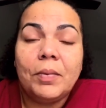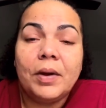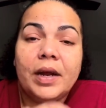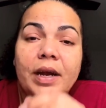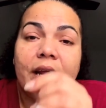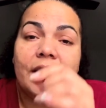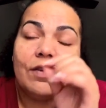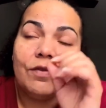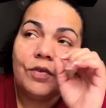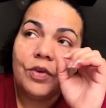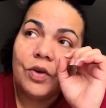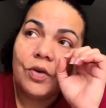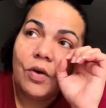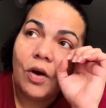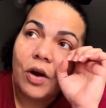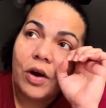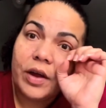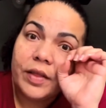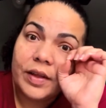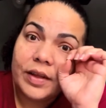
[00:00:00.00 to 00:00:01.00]
But if you
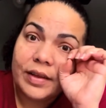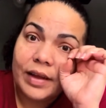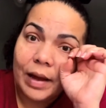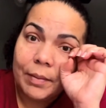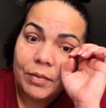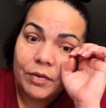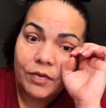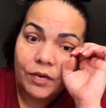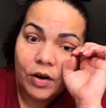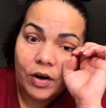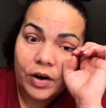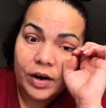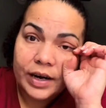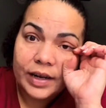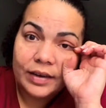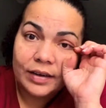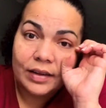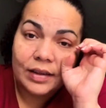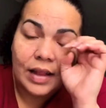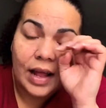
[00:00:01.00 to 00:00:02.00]
are the type of
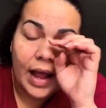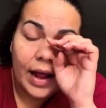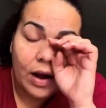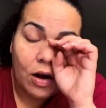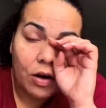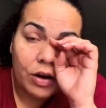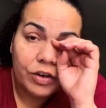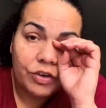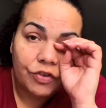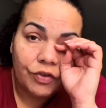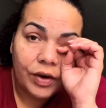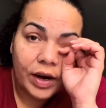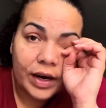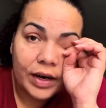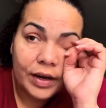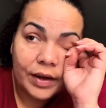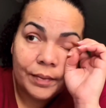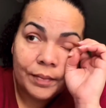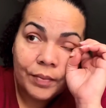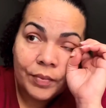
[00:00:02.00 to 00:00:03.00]
artist that are trying
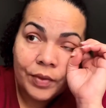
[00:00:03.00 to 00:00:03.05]
to